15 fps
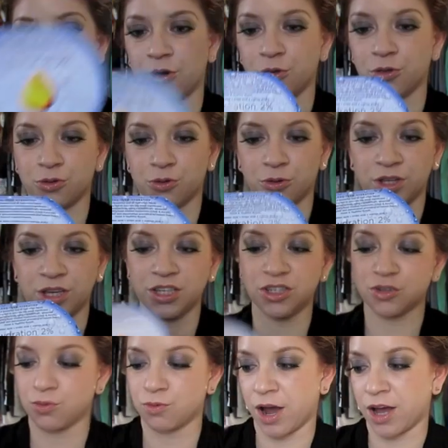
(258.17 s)
go through
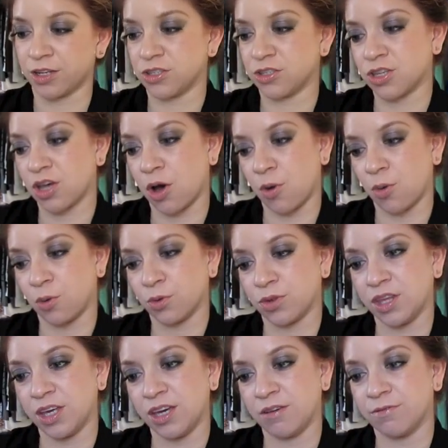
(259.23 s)
each one. So
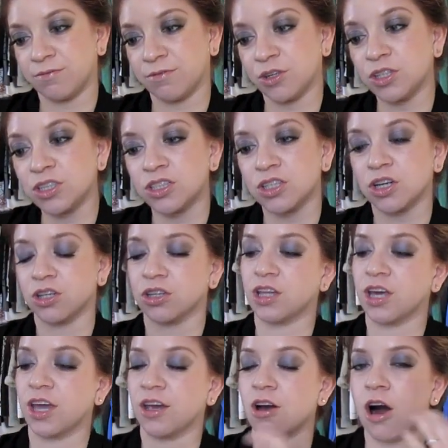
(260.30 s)
the first
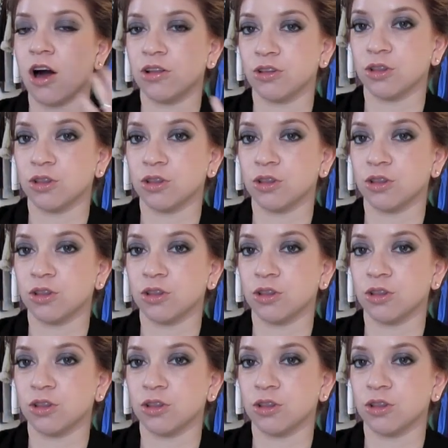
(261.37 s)
they call